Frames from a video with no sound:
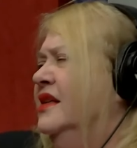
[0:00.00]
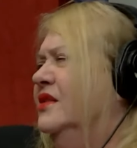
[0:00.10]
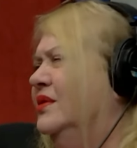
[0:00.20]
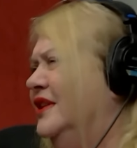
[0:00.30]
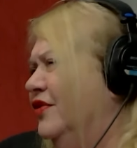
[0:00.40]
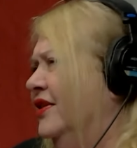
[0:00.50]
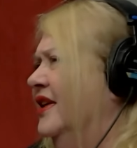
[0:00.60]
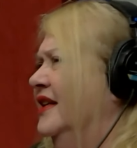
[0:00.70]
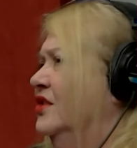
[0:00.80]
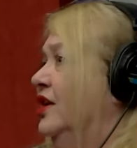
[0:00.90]
So different
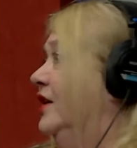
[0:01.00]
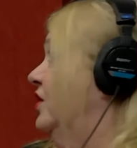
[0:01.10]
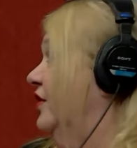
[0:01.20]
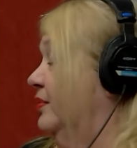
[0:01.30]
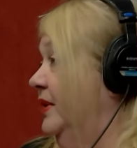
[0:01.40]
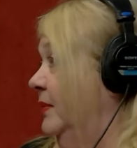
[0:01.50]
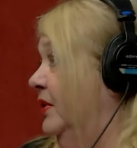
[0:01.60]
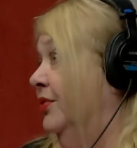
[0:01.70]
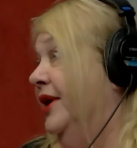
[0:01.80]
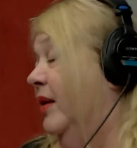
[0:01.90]
things change. Other
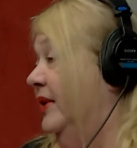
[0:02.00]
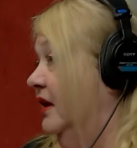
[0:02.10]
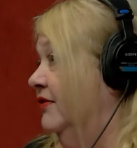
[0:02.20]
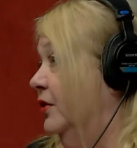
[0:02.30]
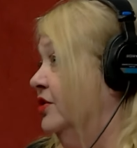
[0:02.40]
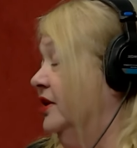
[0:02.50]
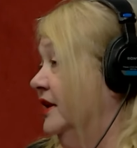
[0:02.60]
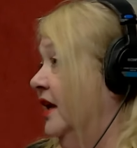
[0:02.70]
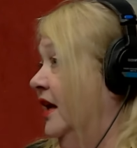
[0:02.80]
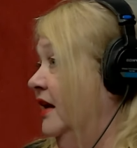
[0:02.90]
people around me
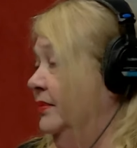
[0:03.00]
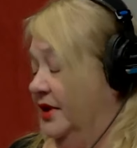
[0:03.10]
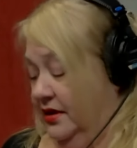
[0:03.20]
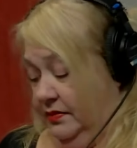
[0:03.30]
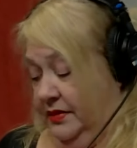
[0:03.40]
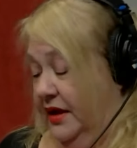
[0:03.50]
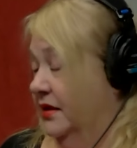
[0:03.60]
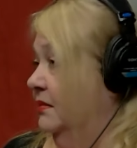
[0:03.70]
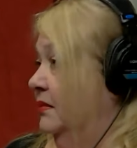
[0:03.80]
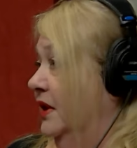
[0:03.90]
unfortunately died. Um,
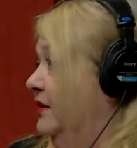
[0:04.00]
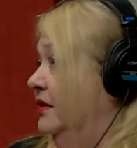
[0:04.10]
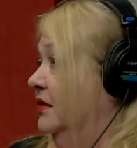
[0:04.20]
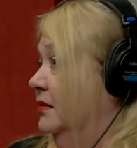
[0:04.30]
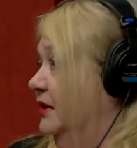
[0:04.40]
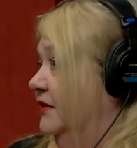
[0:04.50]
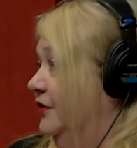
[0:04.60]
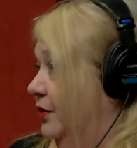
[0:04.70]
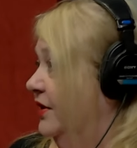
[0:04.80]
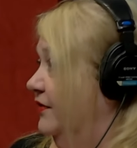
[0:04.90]
my mother, a
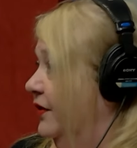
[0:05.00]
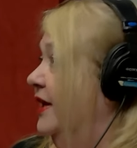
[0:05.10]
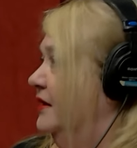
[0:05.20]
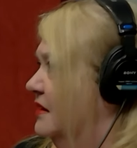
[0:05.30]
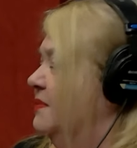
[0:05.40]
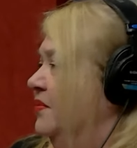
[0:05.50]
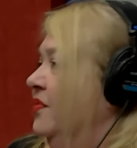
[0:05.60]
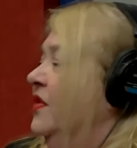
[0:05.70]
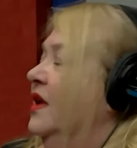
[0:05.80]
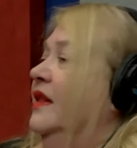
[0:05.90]
few other friends,
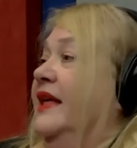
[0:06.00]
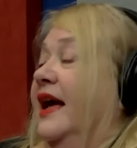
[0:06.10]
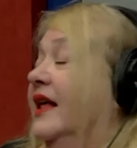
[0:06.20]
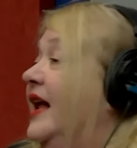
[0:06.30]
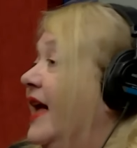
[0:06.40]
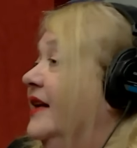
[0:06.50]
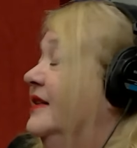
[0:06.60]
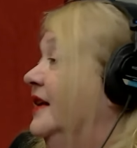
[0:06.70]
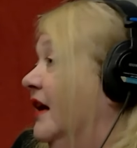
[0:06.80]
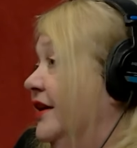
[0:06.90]
that could add
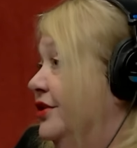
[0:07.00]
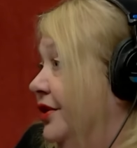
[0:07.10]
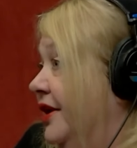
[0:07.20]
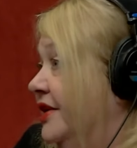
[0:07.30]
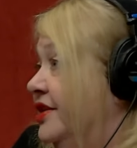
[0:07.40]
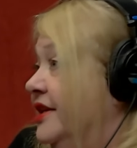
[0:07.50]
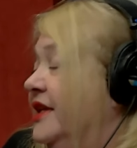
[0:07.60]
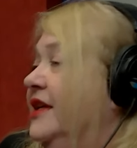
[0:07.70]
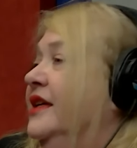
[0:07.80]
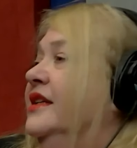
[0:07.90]
to the entourage.
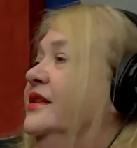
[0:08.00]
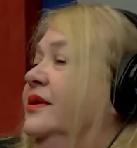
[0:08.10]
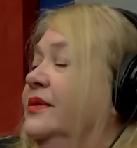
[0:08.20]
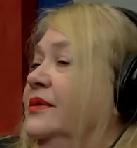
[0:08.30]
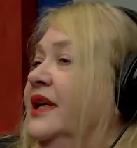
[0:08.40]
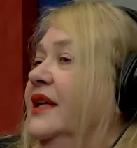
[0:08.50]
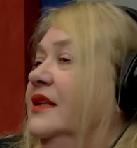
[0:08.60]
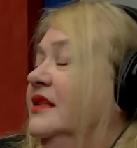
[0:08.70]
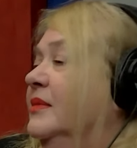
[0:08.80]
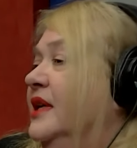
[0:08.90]
Yeah. So,
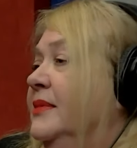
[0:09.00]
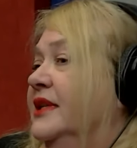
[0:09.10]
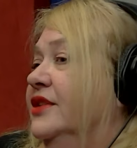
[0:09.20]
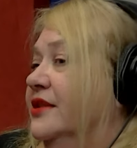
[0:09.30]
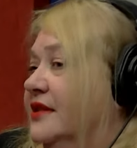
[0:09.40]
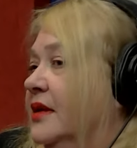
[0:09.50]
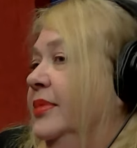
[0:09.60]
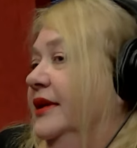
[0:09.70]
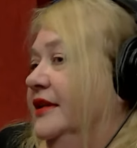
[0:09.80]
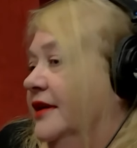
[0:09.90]
and sometimes they just
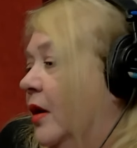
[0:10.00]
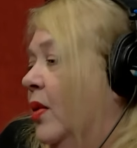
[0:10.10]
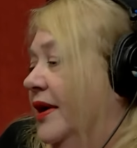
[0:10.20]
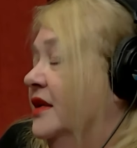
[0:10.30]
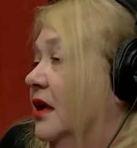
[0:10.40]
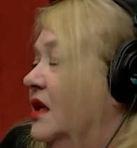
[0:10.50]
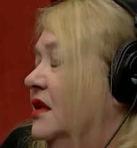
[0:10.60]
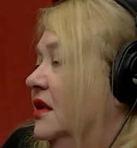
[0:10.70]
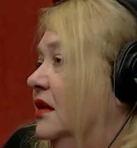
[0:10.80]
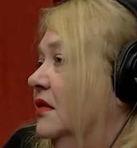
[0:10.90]
simply don't want to talk
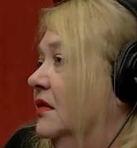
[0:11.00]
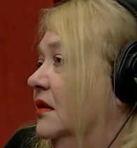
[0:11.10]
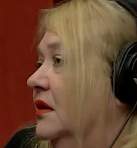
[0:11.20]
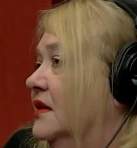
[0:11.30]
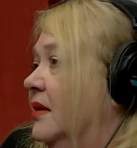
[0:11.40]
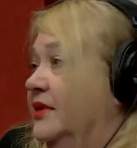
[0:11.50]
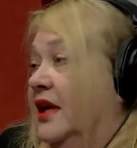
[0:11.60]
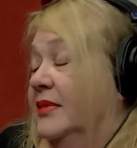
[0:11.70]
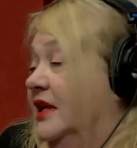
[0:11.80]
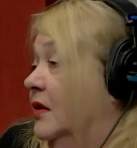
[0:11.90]
to you.
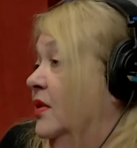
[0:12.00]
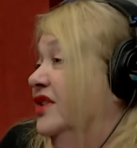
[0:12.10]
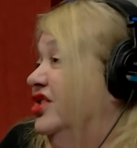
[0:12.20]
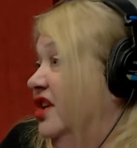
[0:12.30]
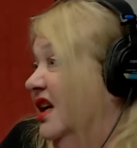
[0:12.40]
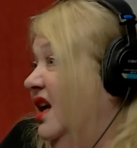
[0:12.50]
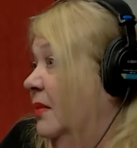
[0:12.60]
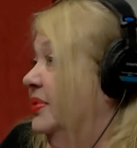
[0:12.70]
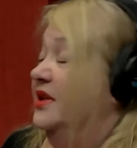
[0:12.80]
Sometimes yeah. they don't want to shut up.